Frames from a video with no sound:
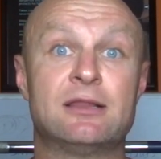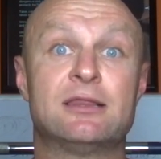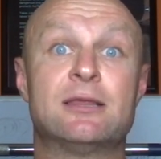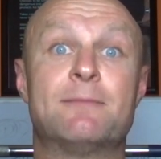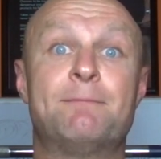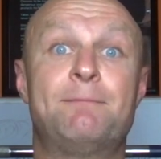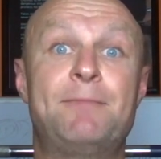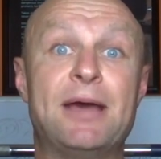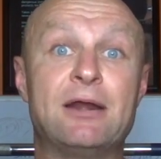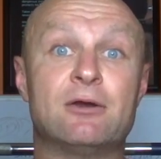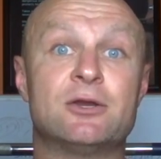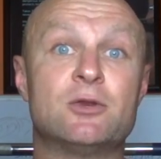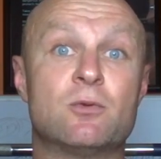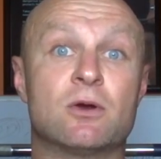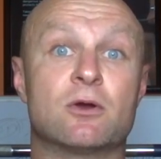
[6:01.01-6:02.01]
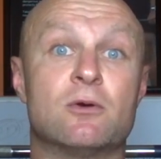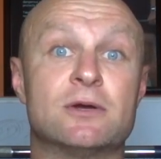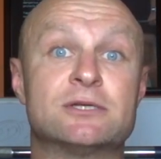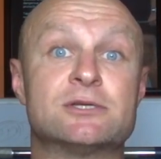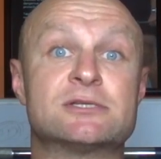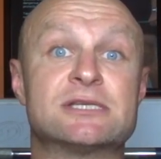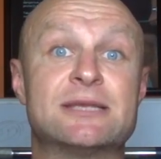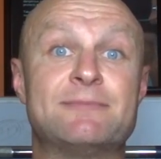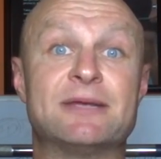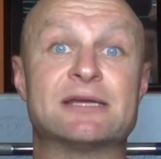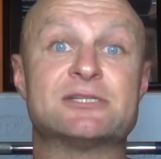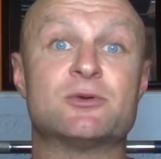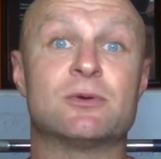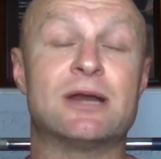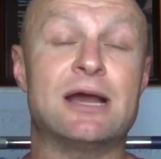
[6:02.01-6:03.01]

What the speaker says: the better you are going to sleep because you are